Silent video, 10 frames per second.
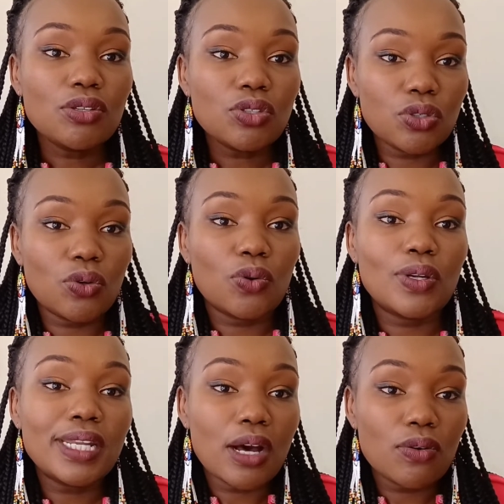So
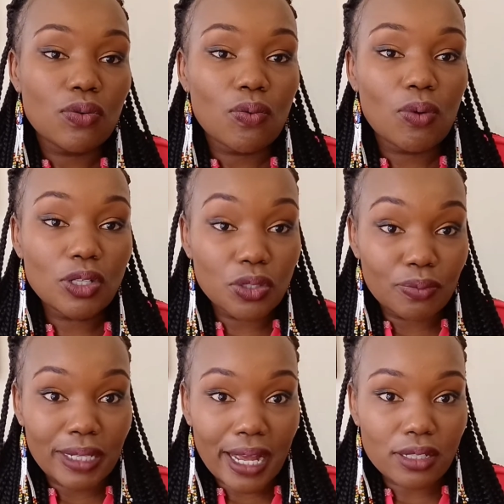now what
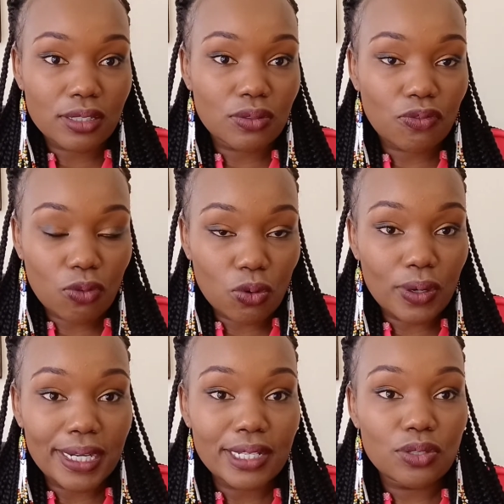you'll be asked
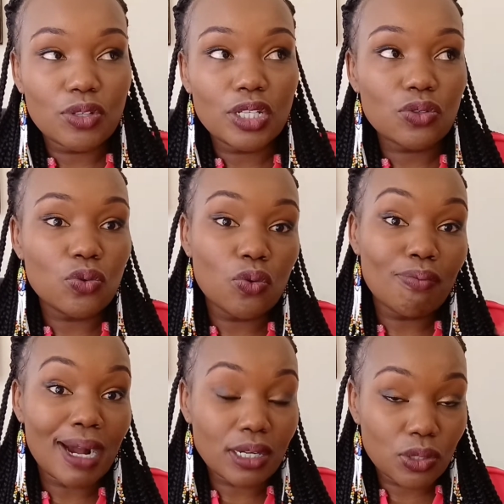for is you need to go
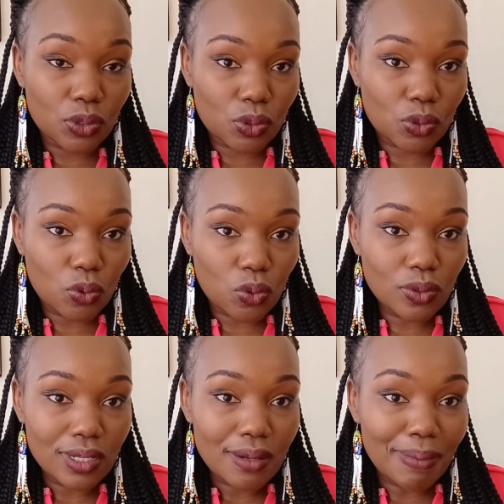back to
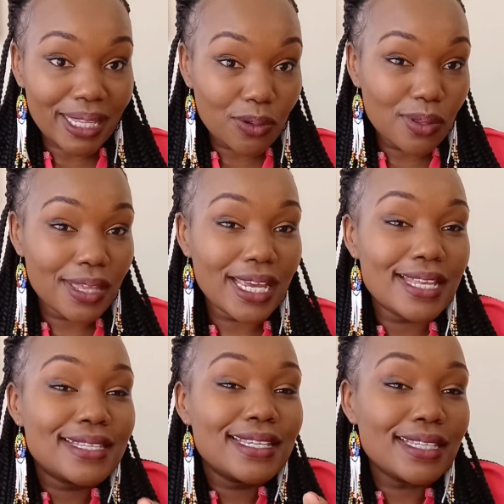school. But the good thing
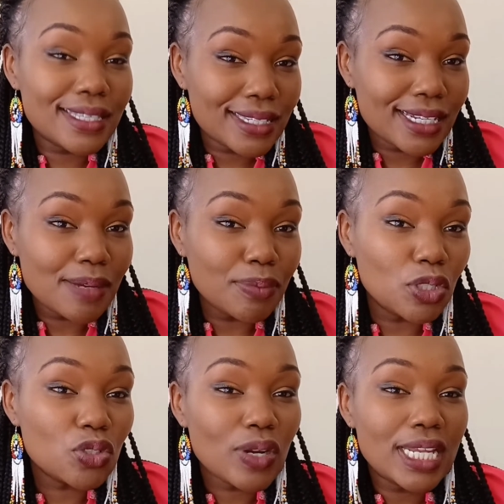is this step
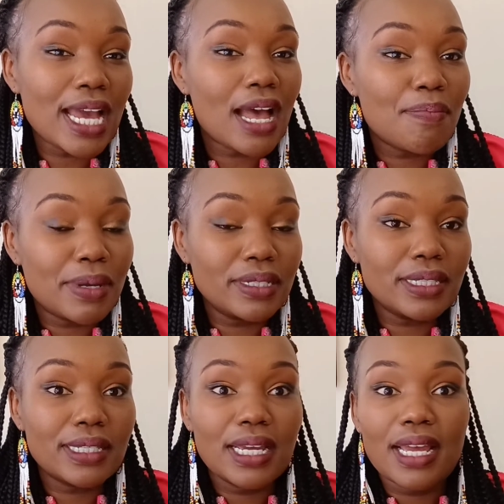usually
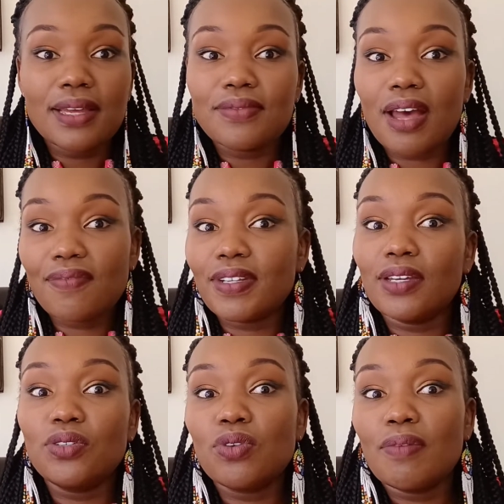happens after
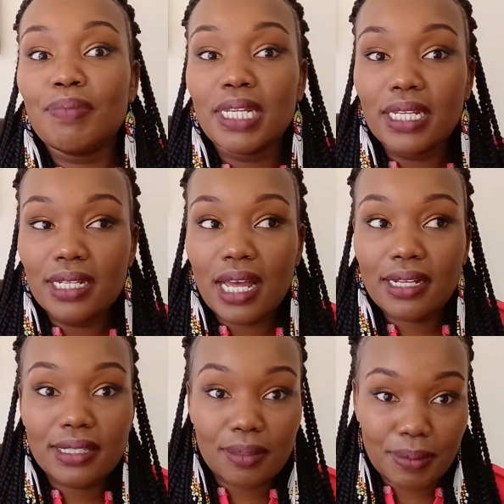you have been
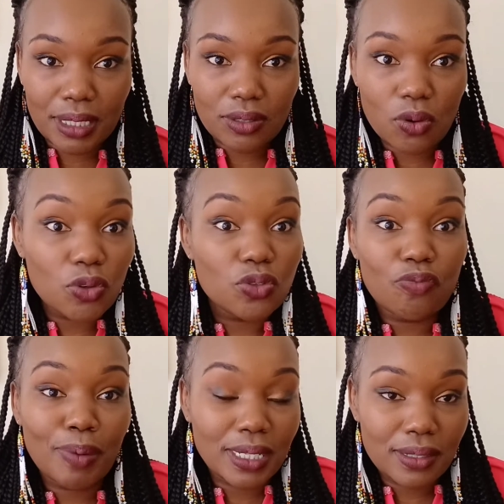accepted or
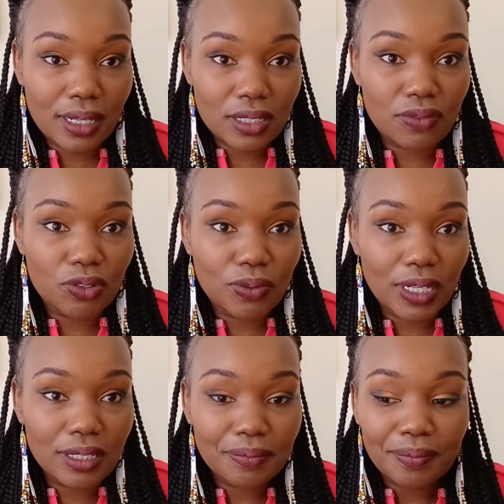you've passed the interview,
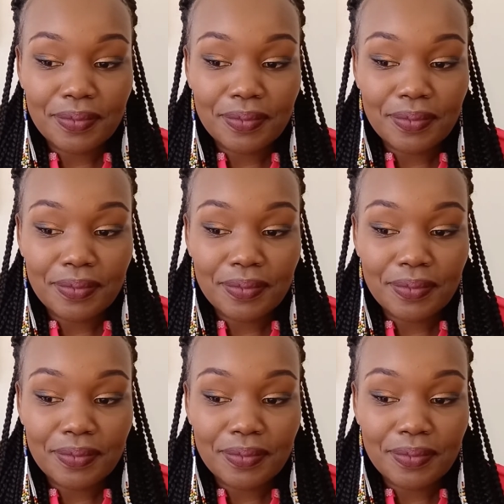right?